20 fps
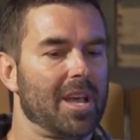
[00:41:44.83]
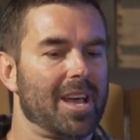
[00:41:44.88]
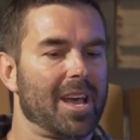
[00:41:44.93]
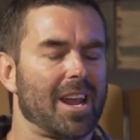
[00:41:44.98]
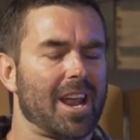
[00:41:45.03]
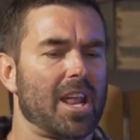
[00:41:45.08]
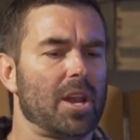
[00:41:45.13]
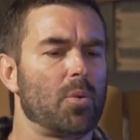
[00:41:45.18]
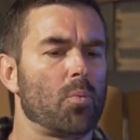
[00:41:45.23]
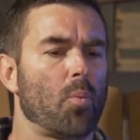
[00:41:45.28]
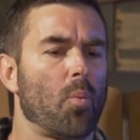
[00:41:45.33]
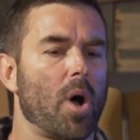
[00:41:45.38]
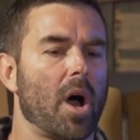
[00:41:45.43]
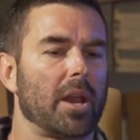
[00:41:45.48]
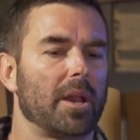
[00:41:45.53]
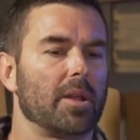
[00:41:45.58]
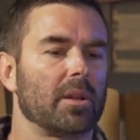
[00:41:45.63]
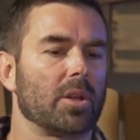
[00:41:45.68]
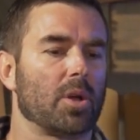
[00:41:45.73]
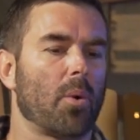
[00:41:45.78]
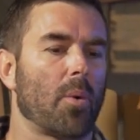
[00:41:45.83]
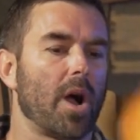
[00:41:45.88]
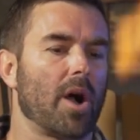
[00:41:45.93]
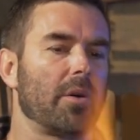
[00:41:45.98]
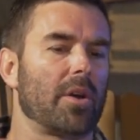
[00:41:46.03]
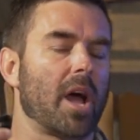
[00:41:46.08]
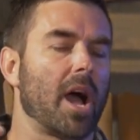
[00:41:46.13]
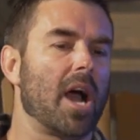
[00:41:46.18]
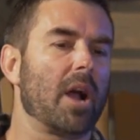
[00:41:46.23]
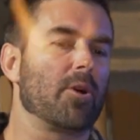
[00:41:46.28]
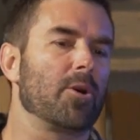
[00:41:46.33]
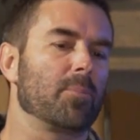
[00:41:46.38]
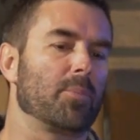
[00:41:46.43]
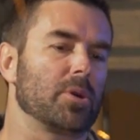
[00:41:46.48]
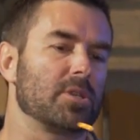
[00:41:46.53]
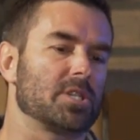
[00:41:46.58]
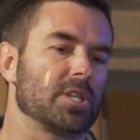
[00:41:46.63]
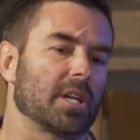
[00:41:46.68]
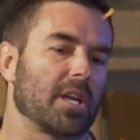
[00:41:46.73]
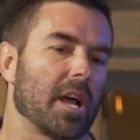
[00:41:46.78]
and I didn't want to go out and hire a
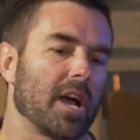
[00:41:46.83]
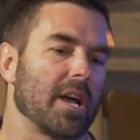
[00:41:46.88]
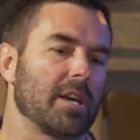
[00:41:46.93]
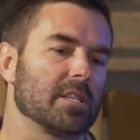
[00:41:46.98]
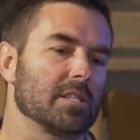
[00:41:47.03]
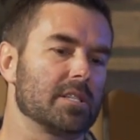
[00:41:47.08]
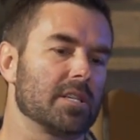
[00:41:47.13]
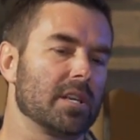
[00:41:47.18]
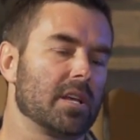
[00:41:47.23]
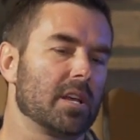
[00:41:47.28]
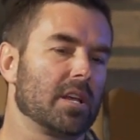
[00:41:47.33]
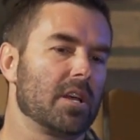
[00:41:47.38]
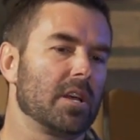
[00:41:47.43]
bunch of guys,